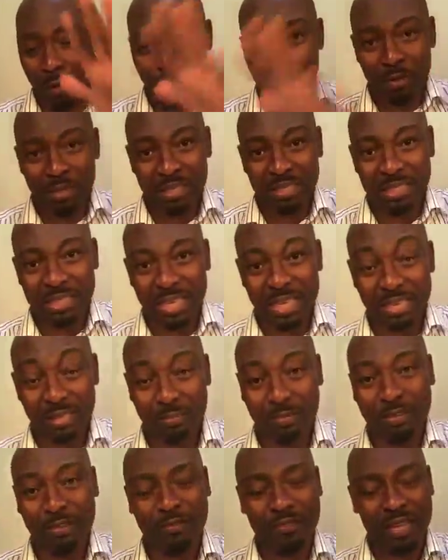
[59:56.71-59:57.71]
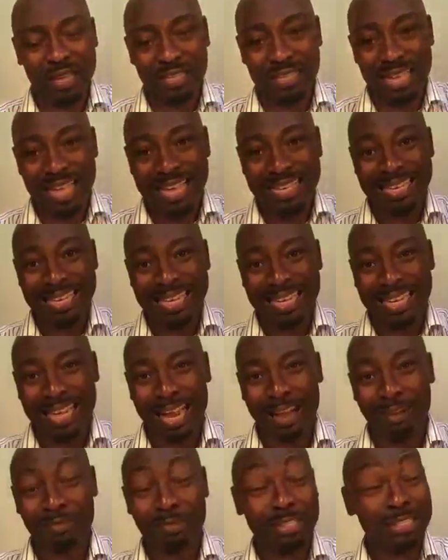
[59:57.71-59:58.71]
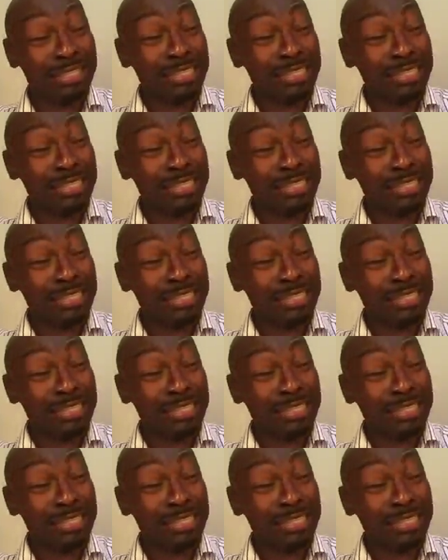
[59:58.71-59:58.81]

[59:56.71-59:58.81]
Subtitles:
put it inside a briefcase, and then carried